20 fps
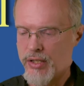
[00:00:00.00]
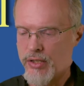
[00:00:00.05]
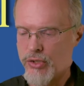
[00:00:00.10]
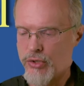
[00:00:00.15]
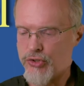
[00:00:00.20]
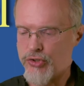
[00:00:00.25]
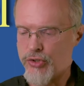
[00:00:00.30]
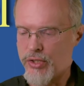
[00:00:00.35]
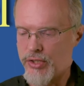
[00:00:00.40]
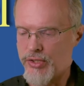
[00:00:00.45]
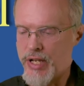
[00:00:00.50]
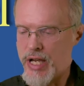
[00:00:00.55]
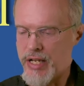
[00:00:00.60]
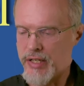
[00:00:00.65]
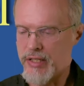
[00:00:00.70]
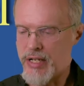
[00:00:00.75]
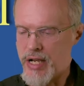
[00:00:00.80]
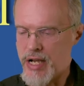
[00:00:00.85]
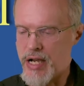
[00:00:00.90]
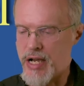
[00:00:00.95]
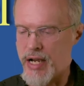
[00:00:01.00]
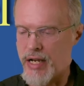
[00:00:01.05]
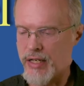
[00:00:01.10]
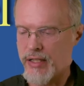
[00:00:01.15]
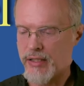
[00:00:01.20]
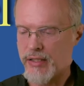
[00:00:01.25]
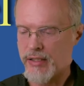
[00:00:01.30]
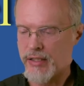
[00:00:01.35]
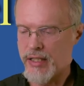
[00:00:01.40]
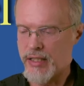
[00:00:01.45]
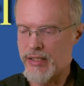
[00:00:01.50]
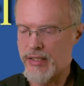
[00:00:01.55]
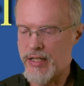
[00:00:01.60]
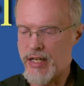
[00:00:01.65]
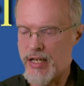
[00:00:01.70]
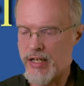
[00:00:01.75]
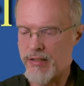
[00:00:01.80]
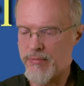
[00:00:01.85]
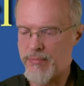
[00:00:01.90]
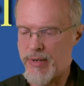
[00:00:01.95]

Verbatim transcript: You shall not die. Indeed,